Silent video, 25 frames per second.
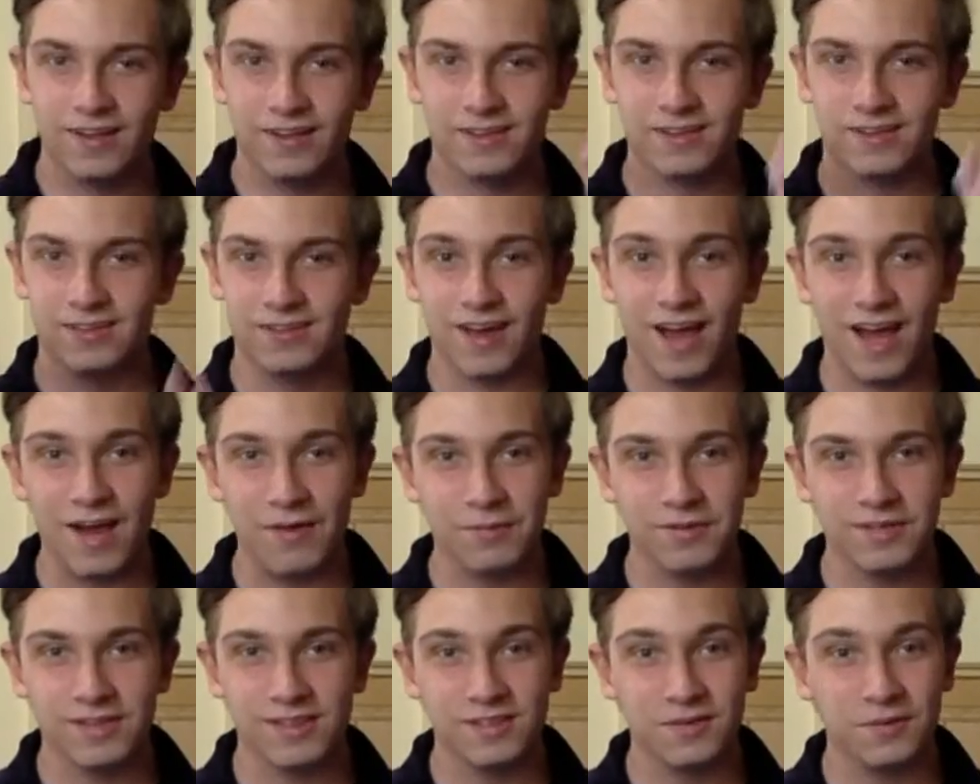
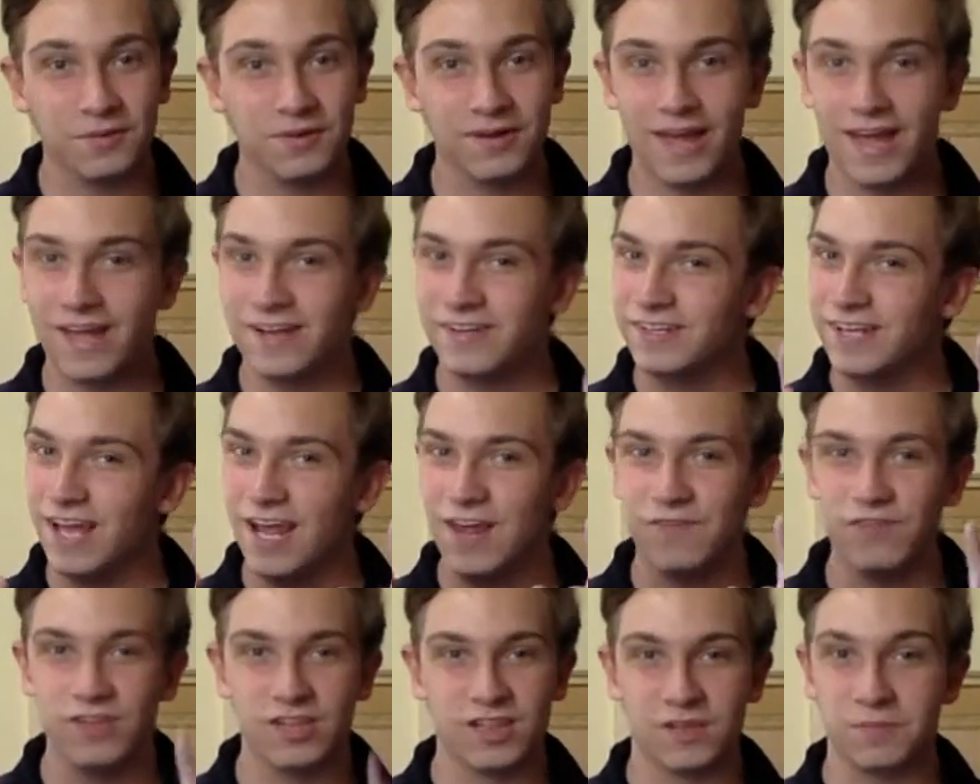Skyward Sword
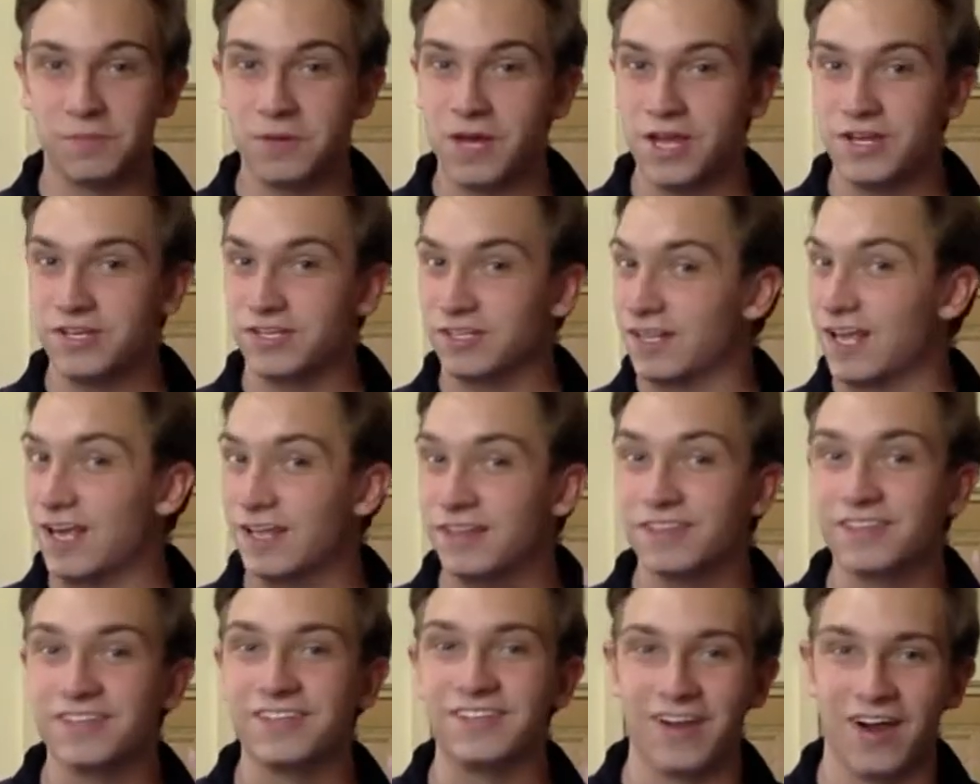HD for Switch.
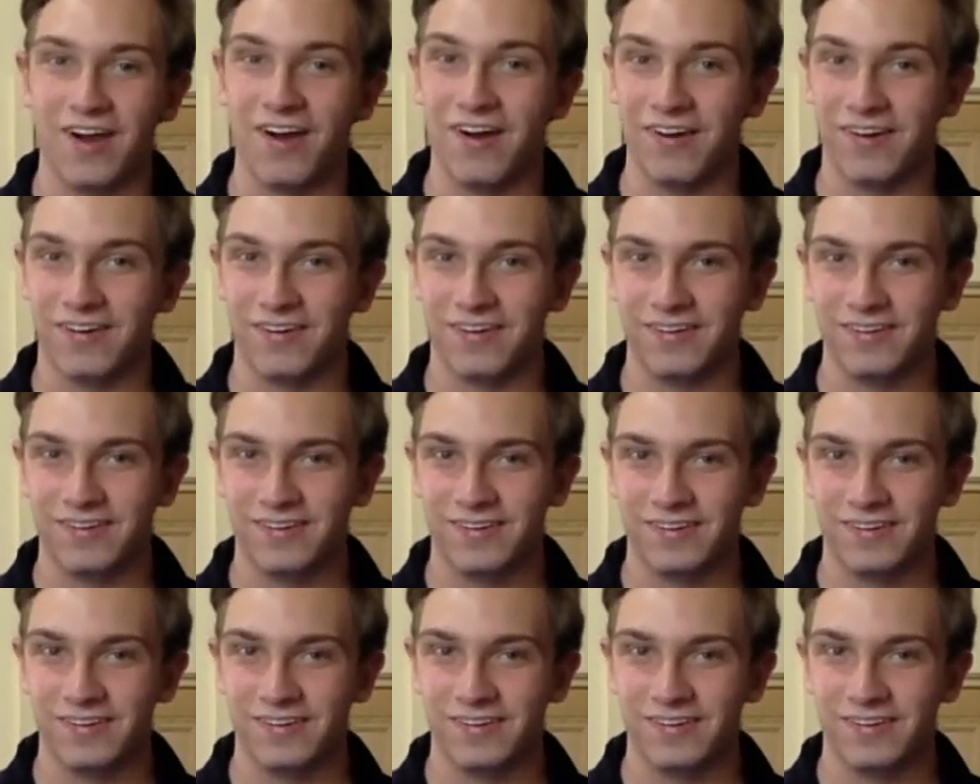Let's go.